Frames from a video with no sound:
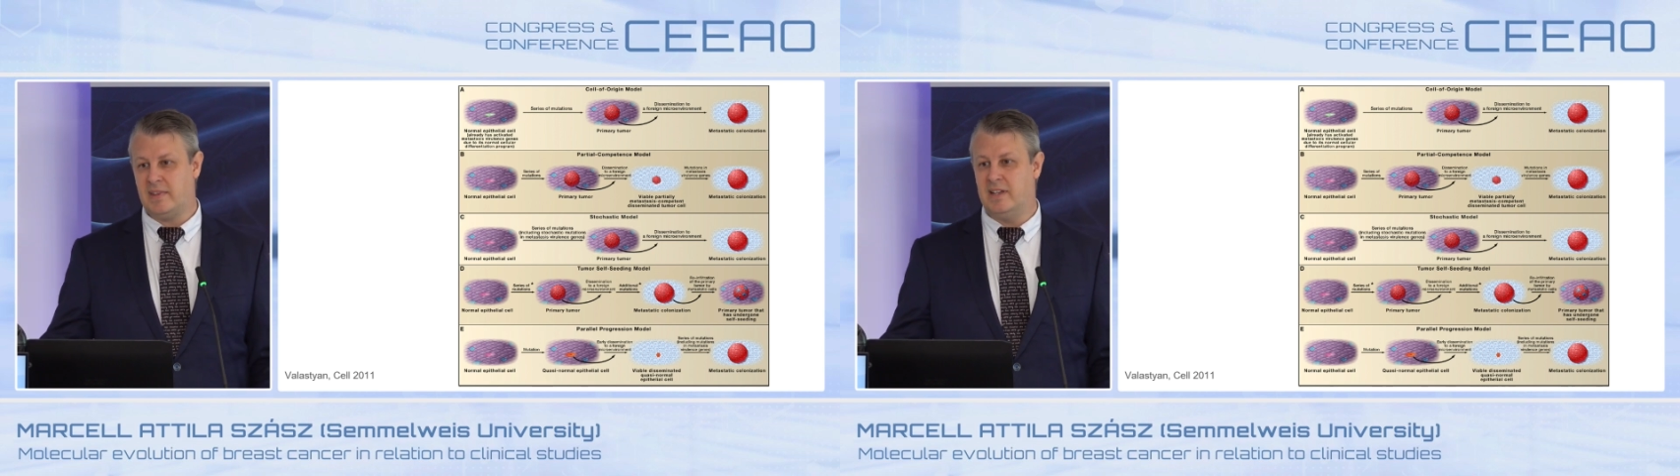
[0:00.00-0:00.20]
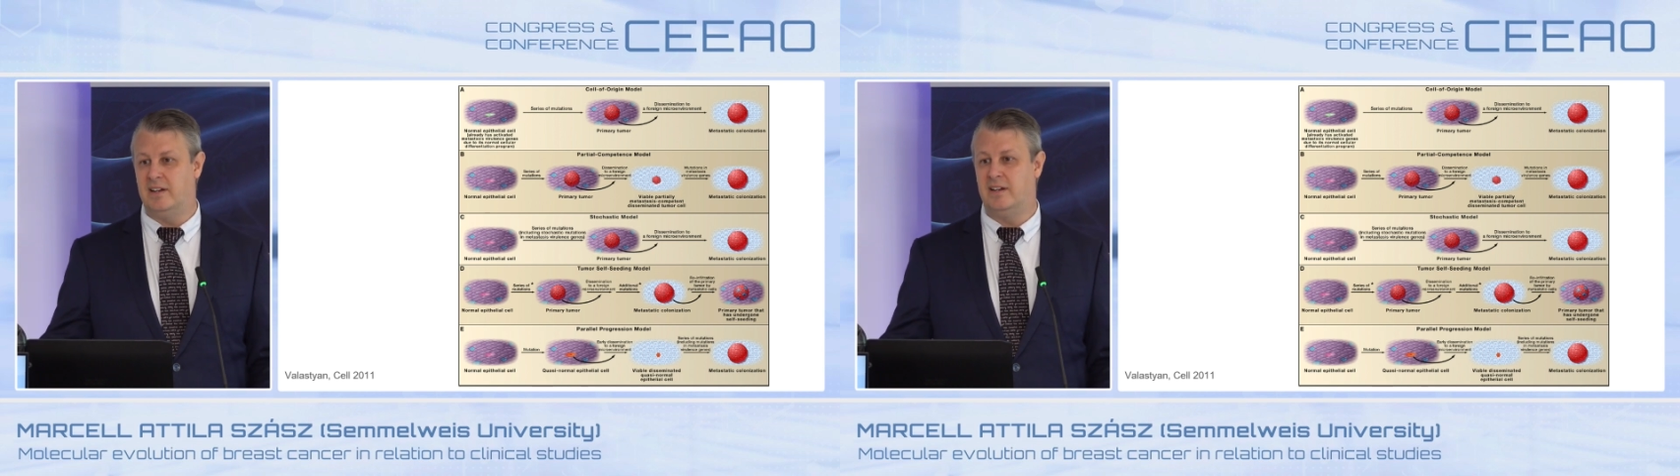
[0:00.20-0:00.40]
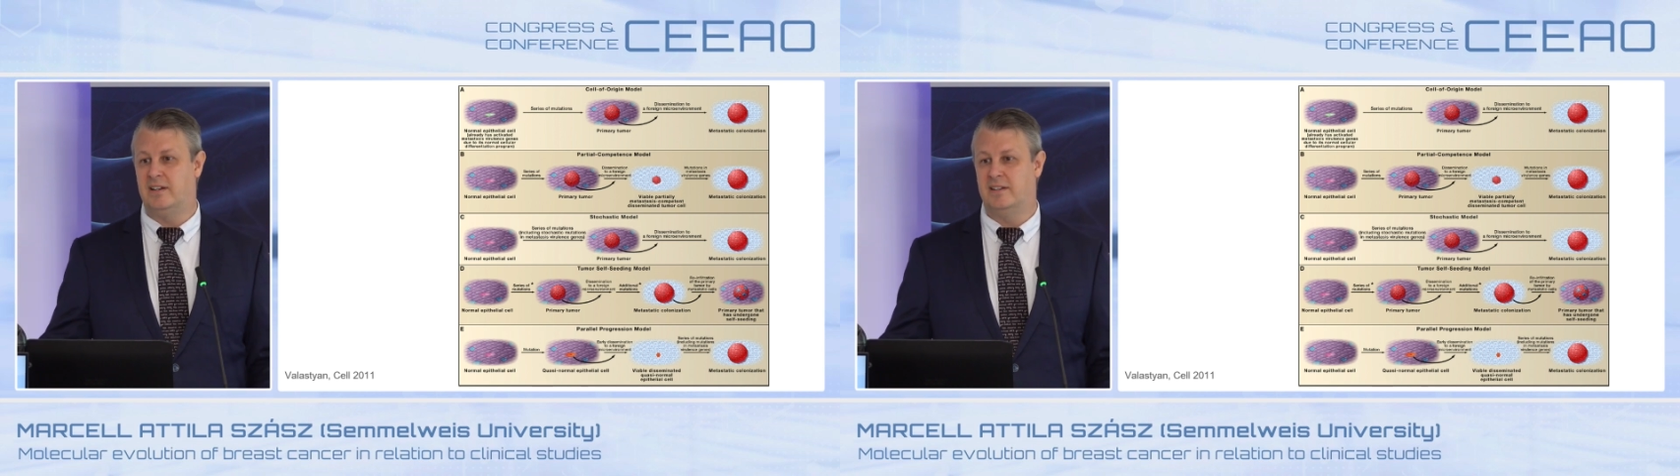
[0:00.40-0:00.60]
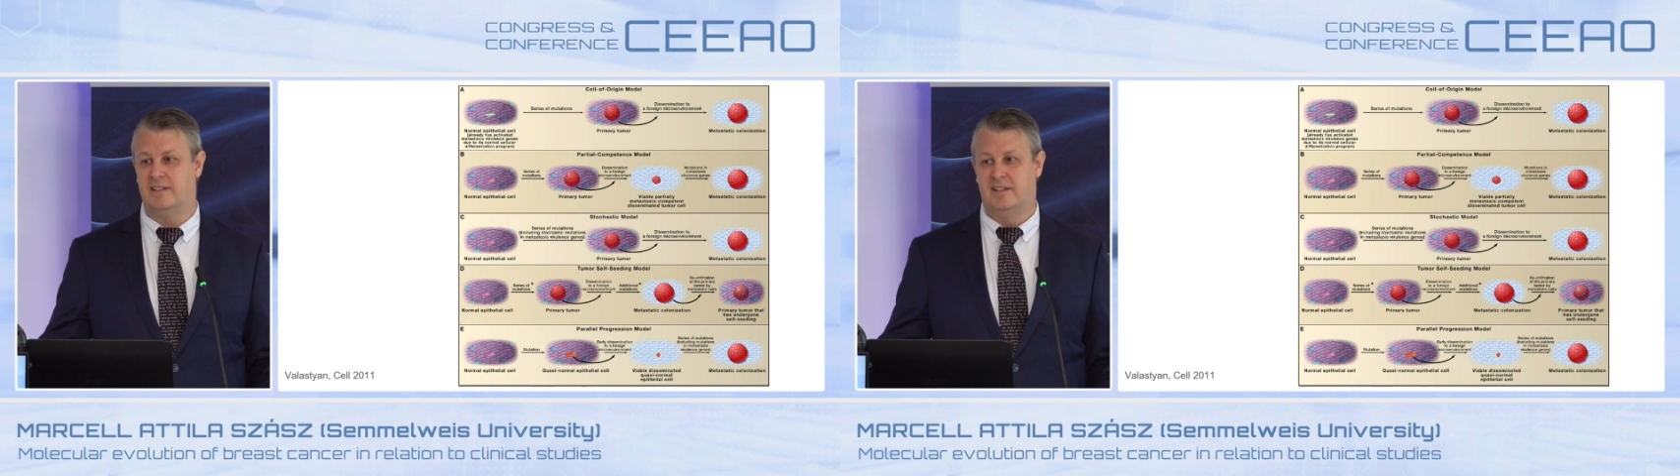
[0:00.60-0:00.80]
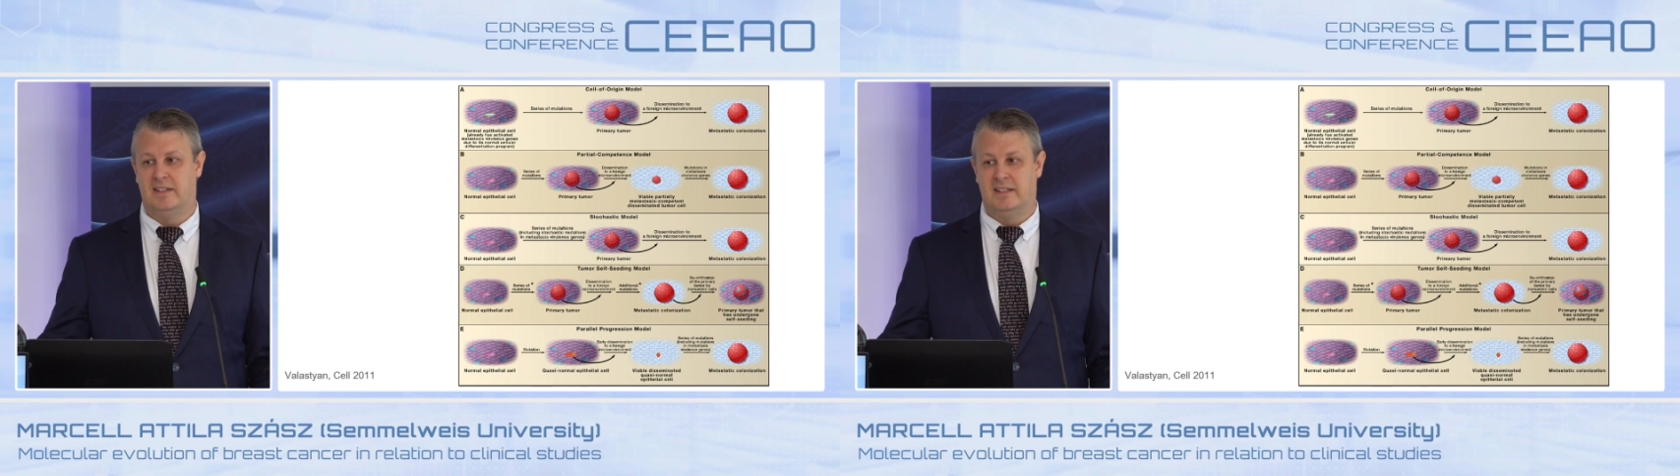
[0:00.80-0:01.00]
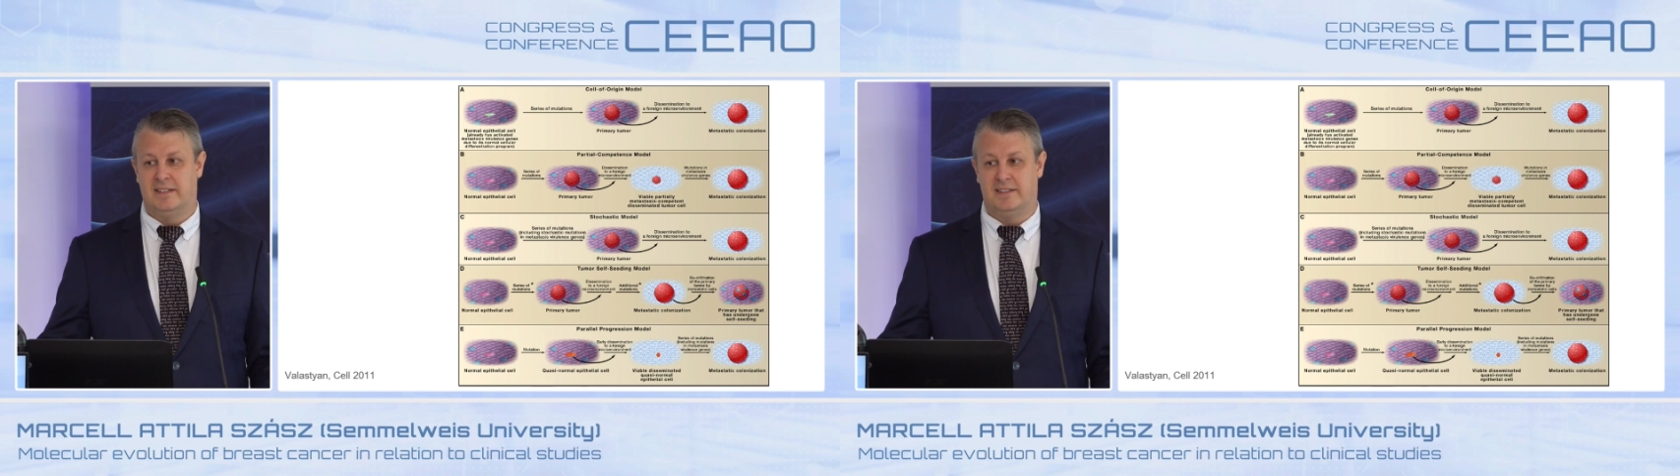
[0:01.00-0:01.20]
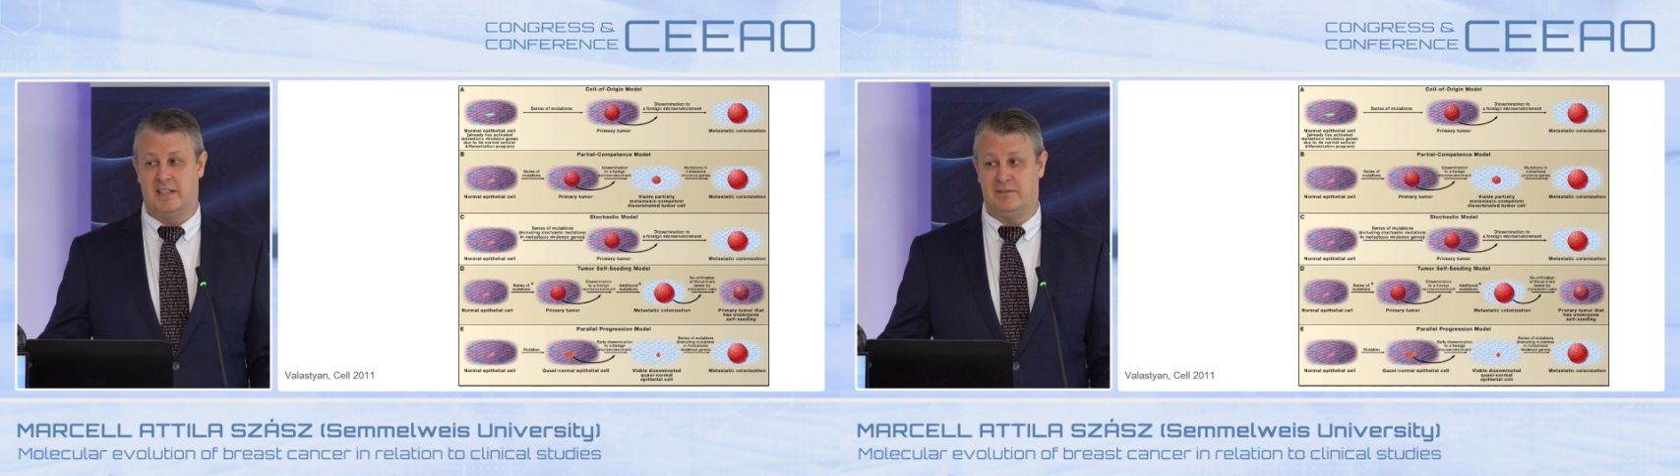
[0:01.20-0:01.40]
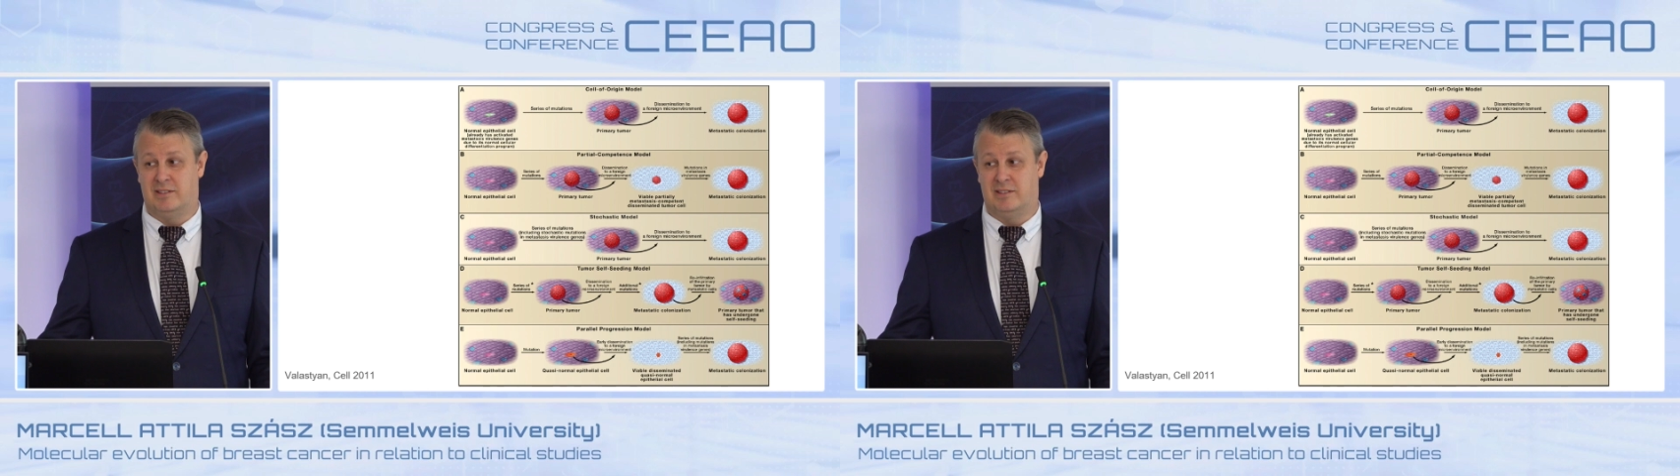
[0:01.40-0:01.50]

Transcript: that